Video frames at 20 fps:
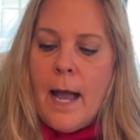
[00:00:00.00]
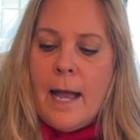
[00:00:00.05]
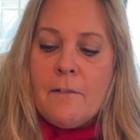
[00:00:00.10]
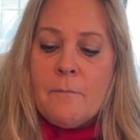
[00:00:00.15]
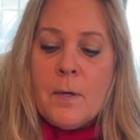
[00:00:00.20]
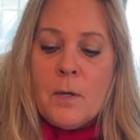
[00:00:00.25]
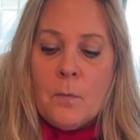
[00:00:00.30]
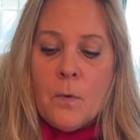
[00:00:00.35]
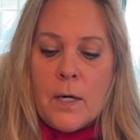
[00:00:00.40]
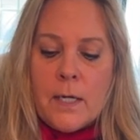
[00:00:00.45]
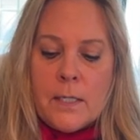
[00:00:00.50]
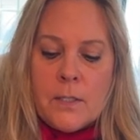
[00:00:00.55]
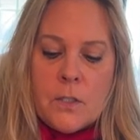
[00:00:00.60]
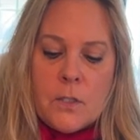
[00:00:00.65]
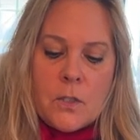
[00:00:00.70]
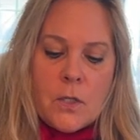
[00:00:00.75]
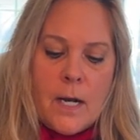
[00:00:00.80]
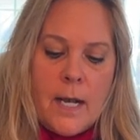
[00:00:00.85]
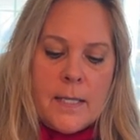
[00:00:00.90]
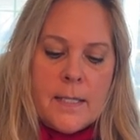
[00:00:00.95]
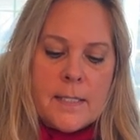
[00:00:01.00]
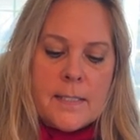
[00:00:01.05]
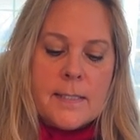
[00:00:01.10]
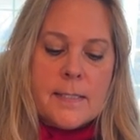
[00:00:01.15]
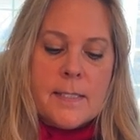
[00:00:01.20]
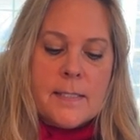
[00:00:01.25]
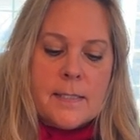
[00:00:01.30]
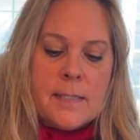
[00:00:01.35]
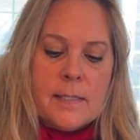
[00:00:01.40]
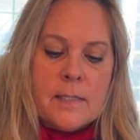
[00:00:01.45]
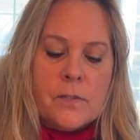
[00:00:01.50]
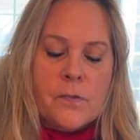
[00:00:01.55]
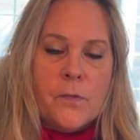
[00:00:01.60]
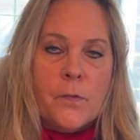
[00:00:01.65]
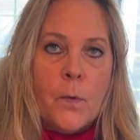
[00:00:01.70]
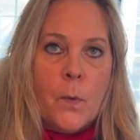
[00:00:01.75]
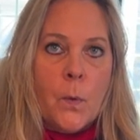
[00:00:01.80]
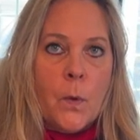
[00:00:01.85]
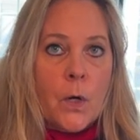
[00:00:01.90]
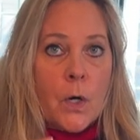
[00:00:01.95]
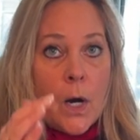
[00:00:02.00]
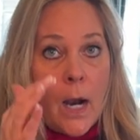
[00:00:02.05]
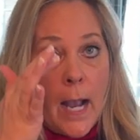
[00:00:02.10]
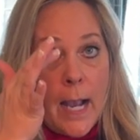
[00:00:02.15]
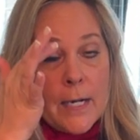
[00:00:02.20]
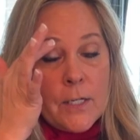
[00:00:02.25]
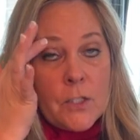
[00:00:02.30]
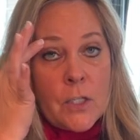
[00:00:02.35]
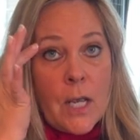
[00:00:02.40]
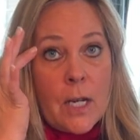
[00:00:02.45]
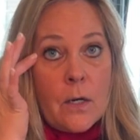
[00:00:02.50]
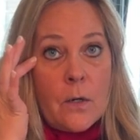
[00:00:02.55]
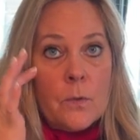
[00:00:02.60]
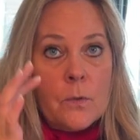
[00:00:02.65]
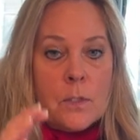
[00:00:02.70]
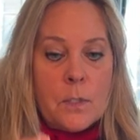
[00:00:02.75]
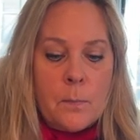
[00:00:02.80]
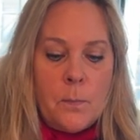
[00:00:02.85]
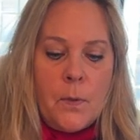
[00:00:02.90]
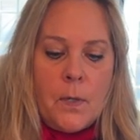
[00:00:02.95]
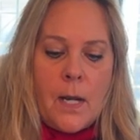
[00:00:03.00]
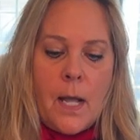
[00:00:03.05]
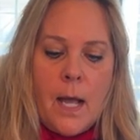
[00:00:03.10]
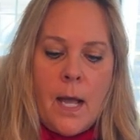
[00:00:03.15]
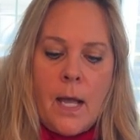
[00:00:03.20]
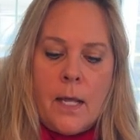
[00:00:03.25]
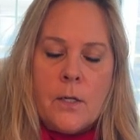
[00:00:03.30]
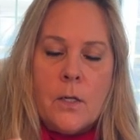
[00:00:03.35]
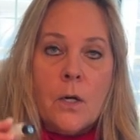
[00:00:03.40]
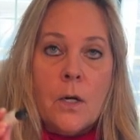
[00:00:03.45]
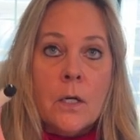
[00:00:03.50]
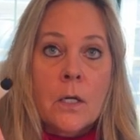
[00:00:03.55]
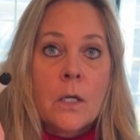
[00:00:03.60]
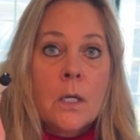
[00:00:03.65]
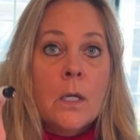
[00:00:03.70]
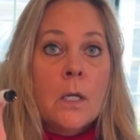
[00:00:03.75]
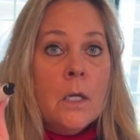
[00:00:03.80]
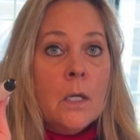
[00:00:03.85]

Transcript: I've been wanting to try this. This is for eyeshadow, to put on your